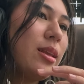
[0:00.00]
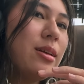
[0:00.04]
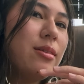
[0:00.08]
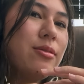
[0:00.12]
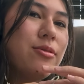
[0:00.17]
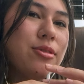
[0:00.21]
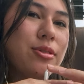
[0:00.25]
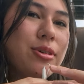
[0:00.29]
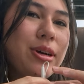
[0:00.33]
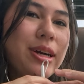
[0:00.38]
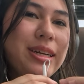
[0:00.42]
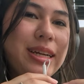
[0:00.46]

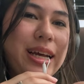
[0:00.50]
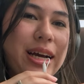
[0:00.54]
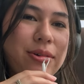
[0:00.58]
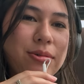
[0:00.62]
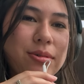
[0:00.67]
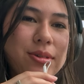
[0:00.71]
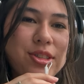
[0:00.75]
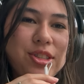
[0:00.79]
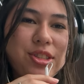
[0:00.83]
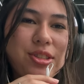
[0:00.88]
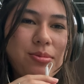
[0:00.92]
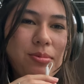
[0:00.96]
for right now
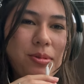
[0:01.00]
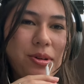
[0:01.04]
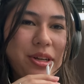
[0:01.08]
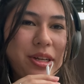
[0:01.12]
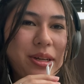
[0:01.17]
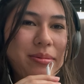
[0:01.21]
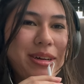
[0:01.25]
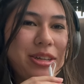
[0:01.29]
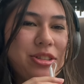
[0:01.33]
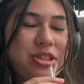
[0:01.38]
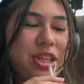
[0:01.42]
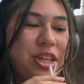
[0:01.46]
we're just worrying
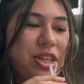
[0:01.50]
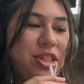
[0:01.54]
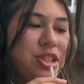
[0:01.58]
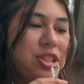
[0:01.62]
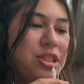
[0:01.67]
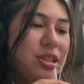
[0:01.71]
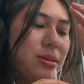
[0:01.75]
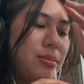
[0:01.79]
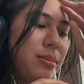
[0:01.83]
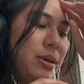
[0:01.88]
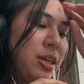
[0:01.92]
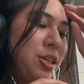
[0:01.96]
about changing
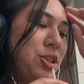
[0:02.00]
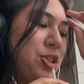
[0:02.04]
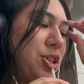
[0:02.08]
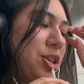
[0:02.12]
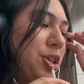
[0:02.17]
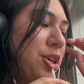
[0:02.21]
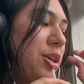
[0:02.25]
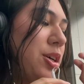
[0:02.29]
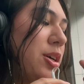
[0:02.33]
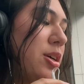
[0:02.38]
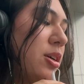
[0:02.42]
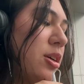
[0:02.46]
the
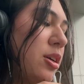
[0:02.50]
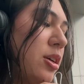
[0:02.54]
major